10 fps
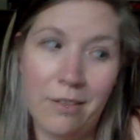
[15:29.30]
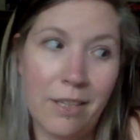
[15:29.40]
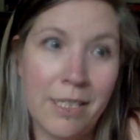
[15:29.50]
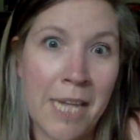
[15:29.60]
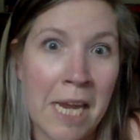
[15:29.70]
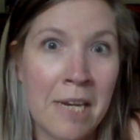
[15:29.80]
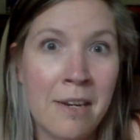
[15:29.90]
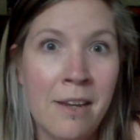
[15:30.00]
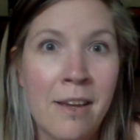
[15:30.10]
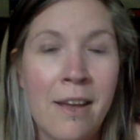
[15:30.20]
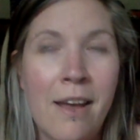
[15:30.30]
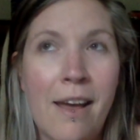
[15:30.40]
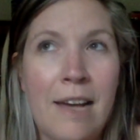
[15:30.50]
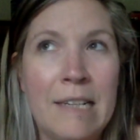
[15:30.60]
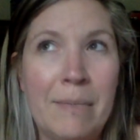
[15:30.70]
insane,
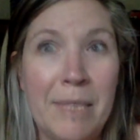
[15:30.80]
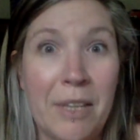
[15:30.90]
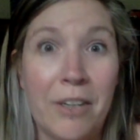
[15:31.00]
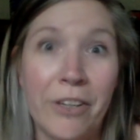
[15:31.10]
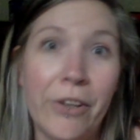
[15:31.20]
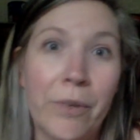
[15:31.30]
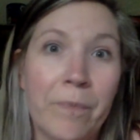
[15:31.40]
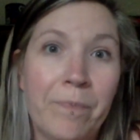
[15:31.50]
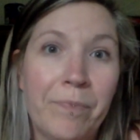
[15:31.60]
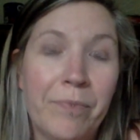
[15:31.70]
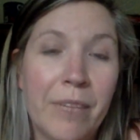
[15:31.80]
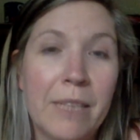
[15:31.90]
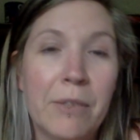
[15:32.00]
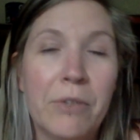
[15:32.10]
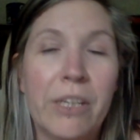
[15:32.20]
is hard to do.
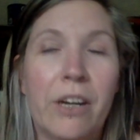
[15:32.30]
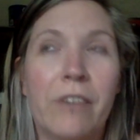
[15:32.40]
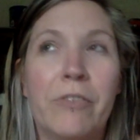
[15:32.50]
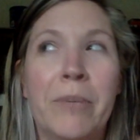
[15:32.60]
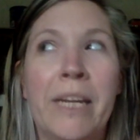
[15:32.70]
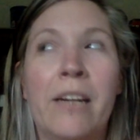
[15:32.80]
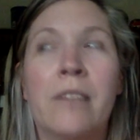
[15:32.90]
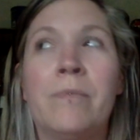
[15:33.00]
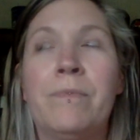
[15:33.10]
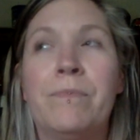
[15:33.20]
That's what's really hard for me here.